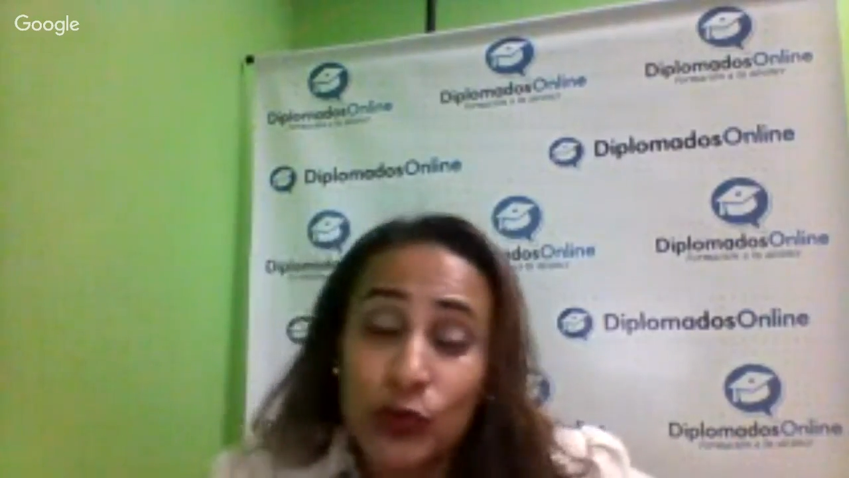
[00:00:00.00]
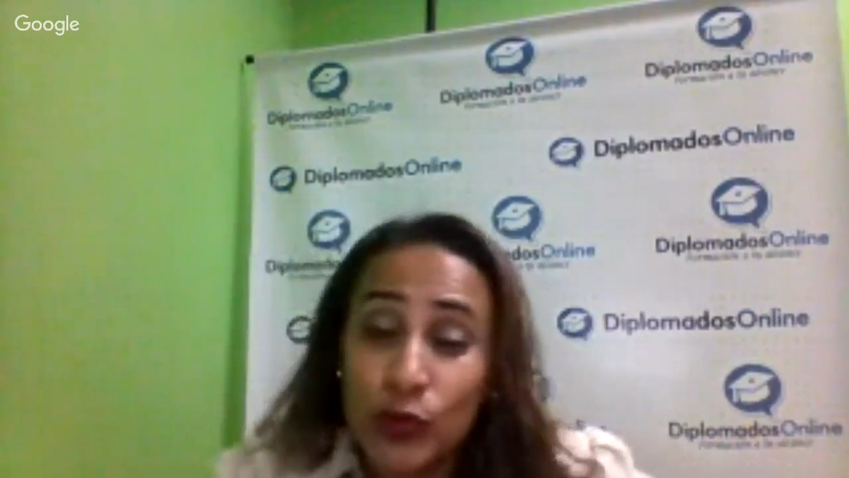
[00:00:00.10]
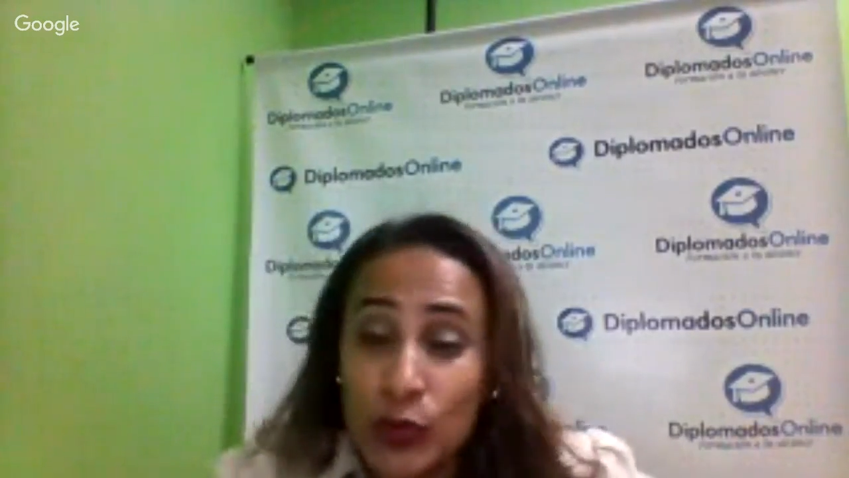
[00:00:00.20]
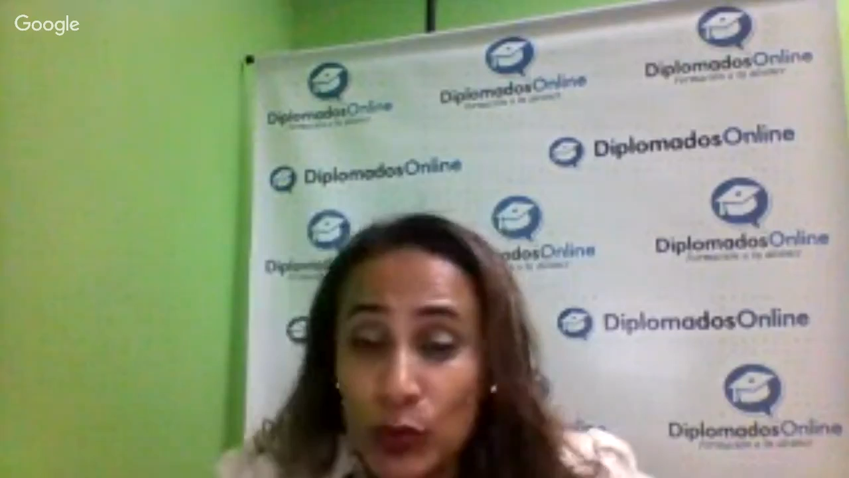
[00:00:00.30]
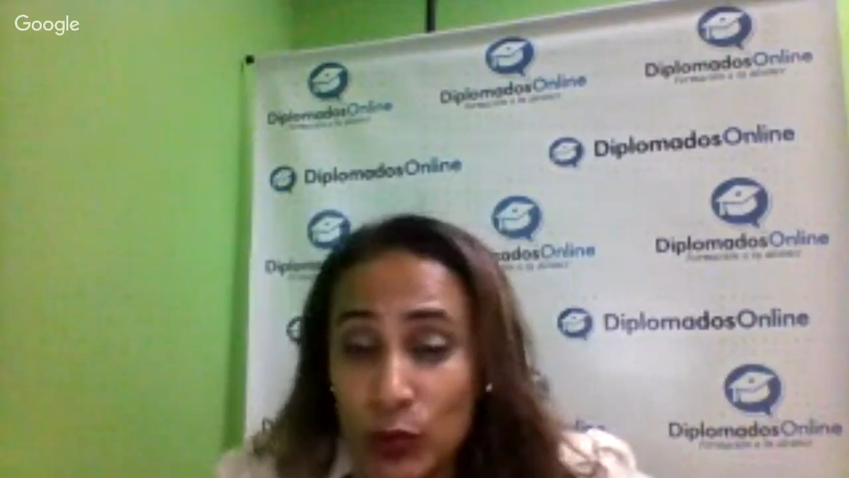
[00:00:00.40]

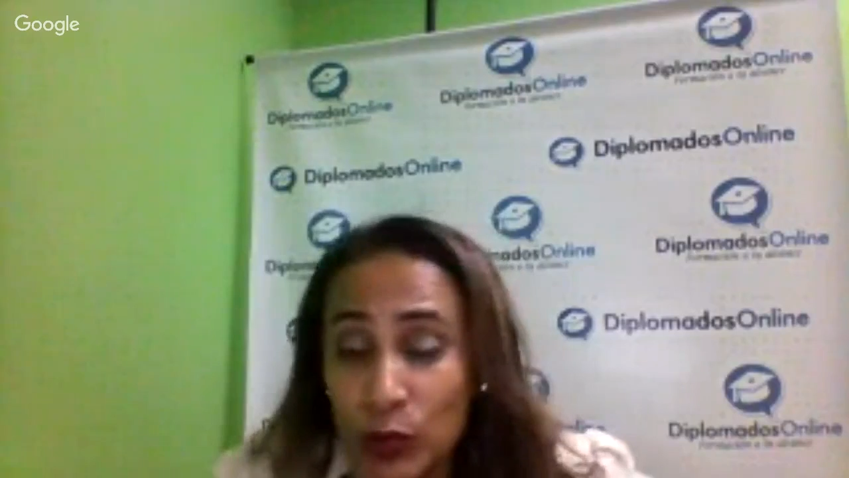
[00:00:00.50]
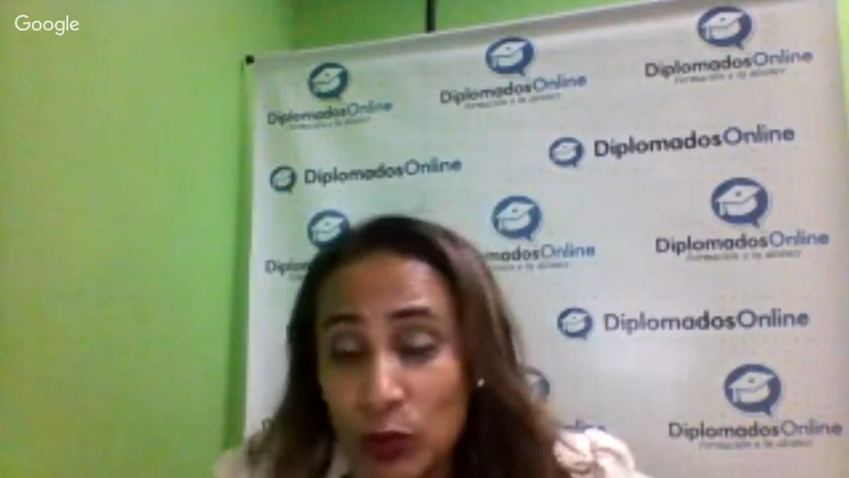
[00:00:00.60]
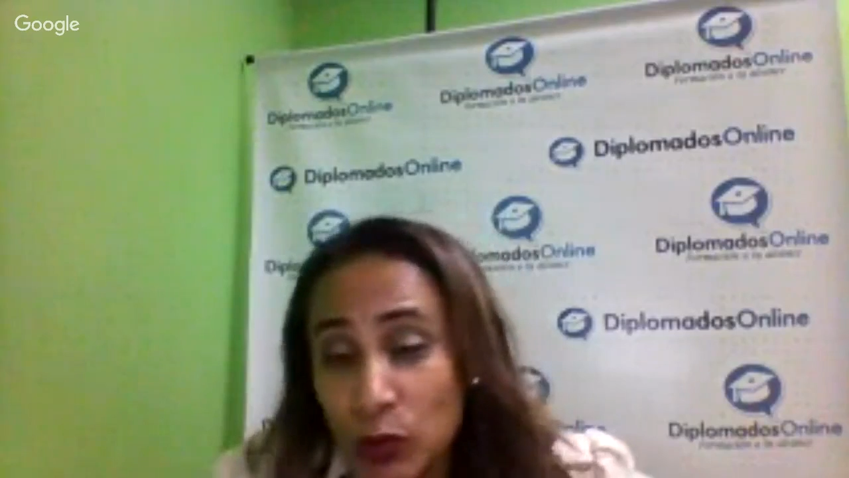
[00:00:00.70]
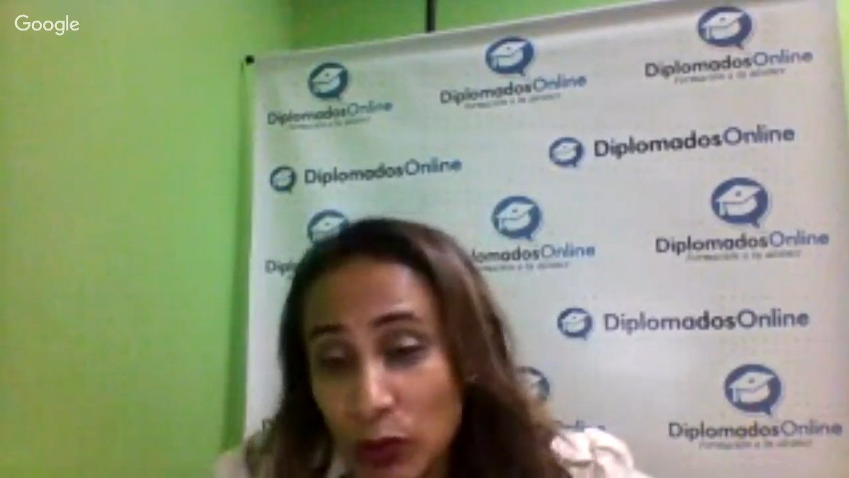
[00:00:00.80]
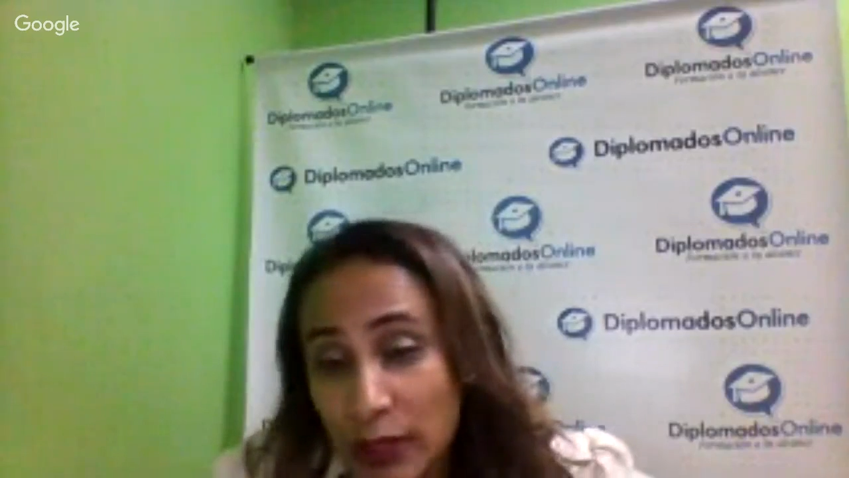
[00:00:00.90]

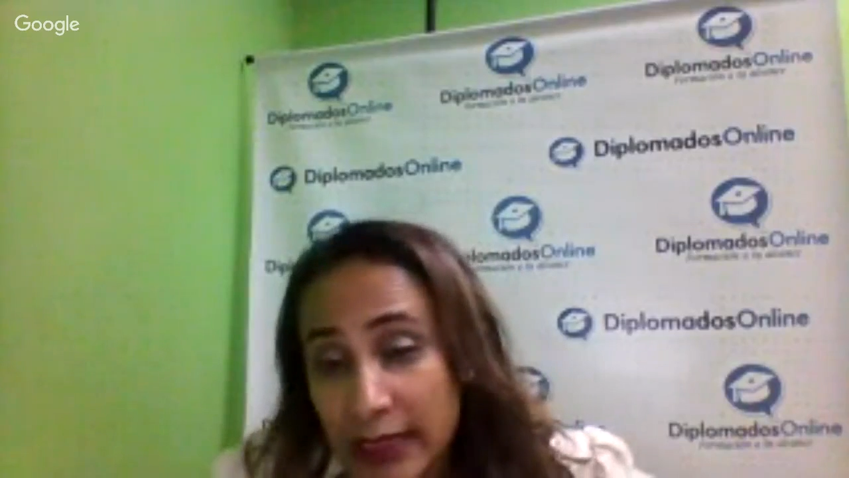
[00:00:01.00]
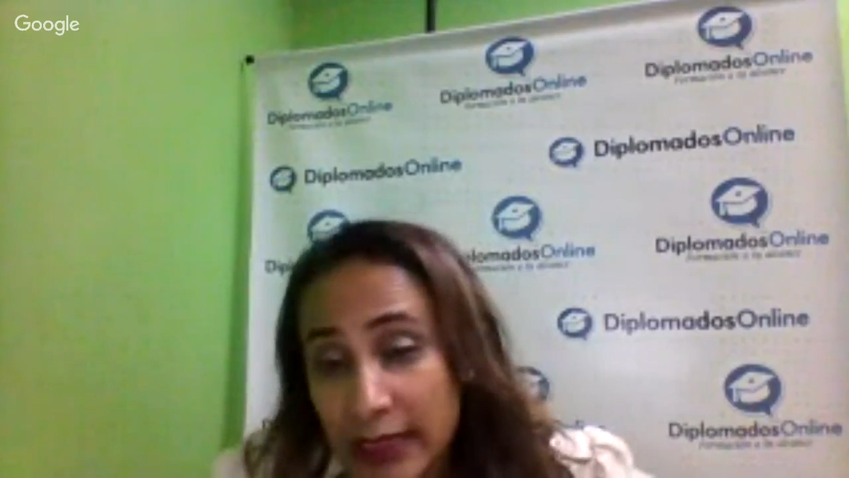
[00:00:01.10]
2